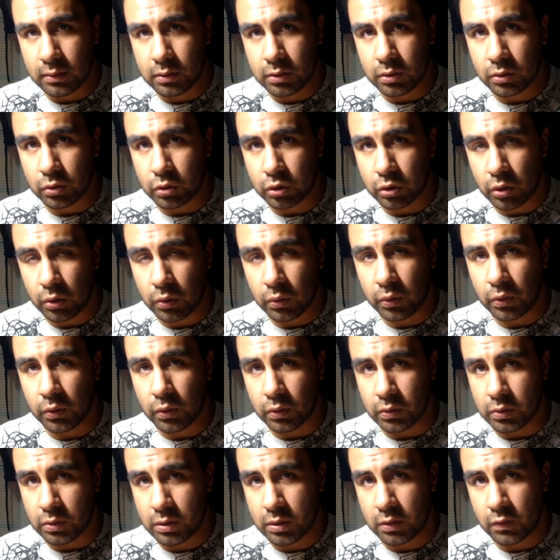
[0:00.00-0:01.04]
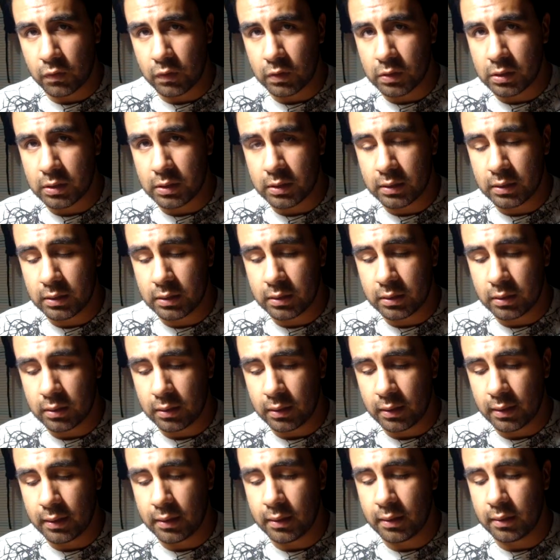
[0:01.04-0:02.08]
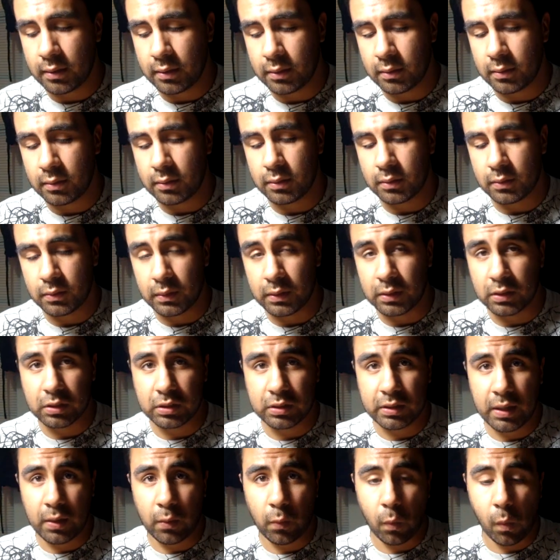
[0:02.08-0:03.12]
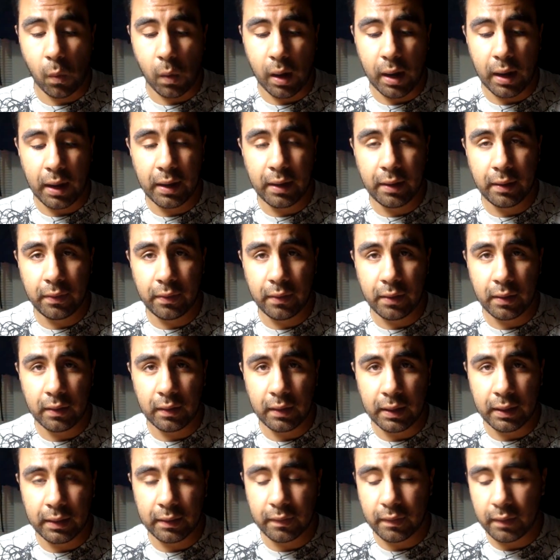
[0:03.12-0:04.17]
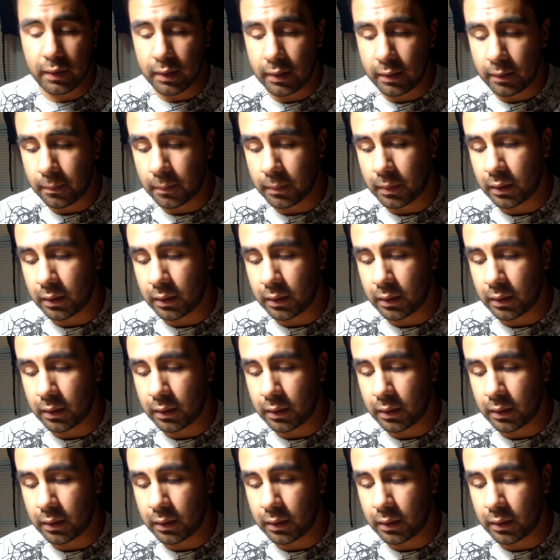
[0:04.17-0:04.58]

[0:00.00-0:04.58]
to show you those differences and to understand why they're like that,